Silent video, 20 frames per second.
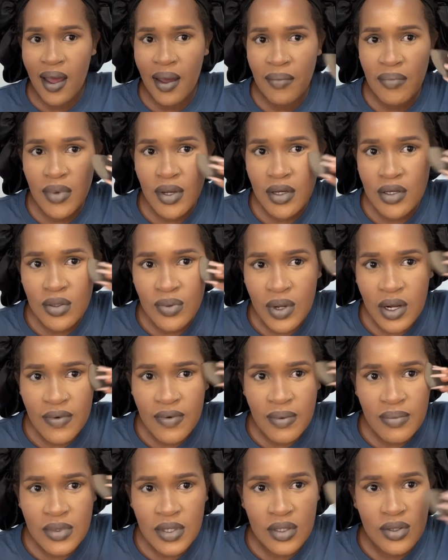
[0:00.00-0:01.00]
because whatever
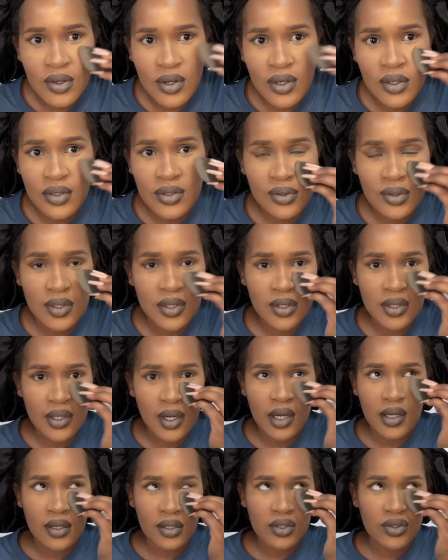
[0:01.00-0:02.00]
I'm just gonna do, it's
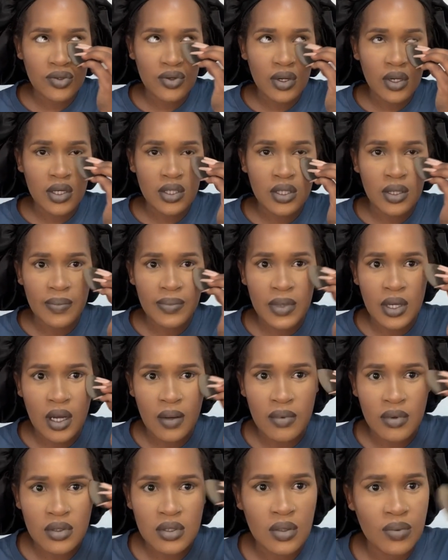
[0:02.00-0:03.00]
like literally something
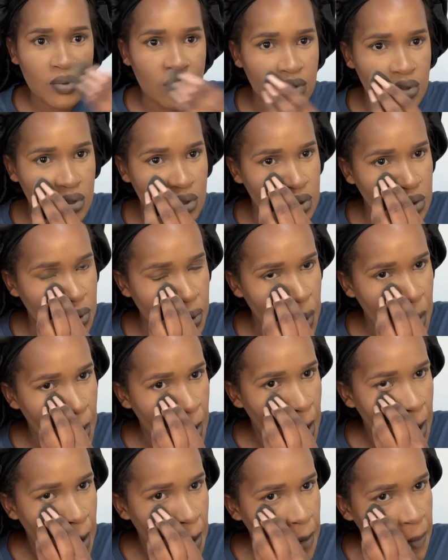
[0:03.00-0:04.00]
I'm not supposed to do,
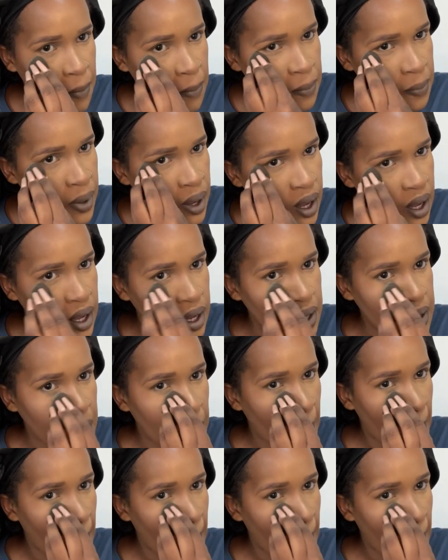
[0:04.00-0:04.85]
but